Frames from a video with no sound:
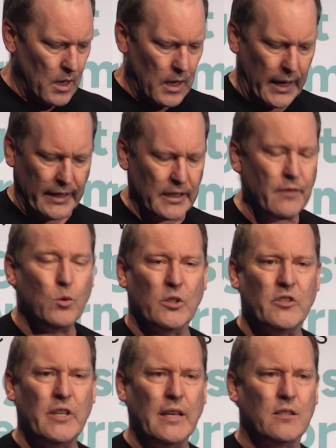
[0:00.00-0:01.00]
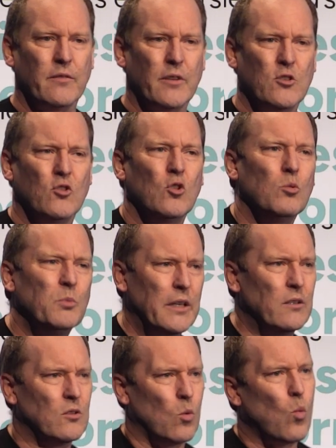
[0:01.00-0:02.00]
And to give you a sense, if I zoomed
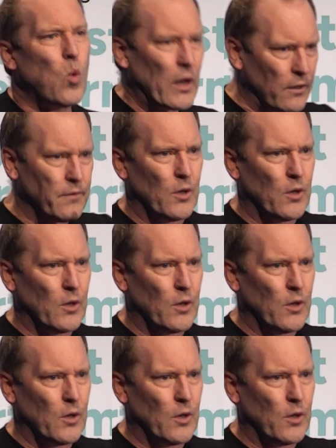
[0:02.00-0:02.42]
into one of